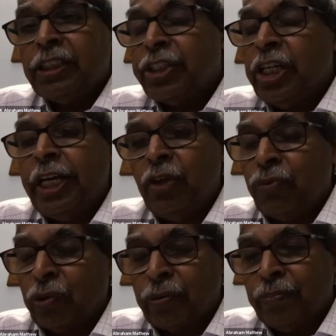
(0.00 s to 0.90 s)
Section
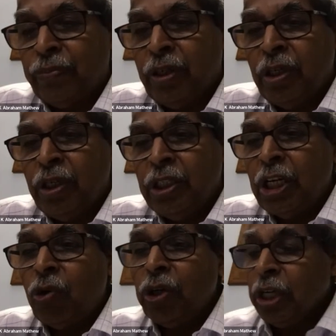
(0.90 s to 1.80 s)
94. The
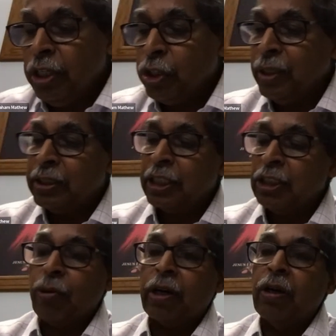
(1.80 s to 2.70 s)
court can issue a search
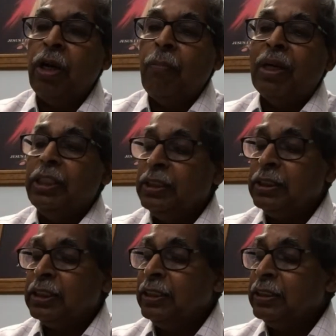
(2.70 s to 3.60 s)
warrant. But
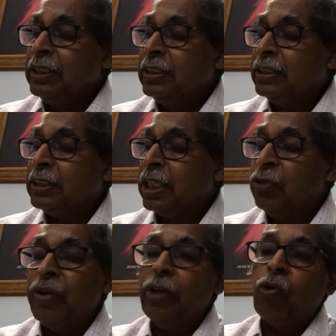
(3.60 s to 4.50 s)
since this is a
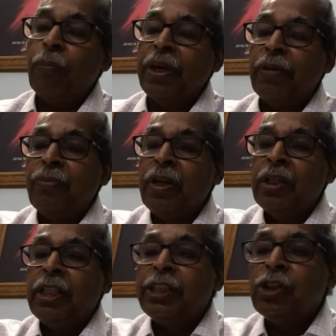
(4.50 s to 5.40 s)
certified copy,
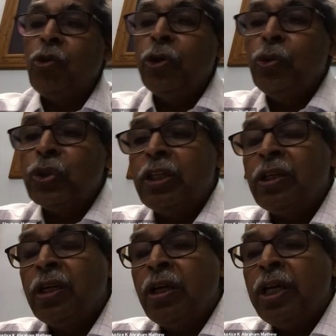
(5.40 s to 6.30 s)
there is no use
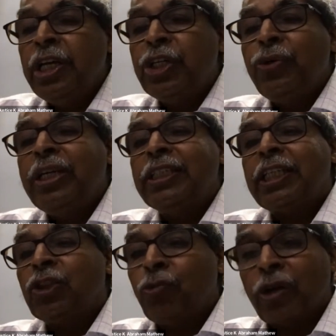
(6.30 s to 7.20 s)
in issuing a
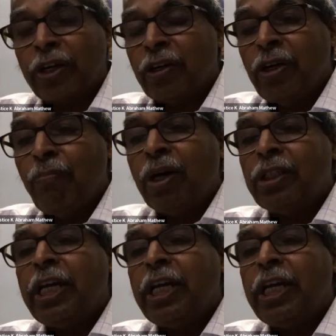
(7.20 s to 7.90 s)
search warrant, but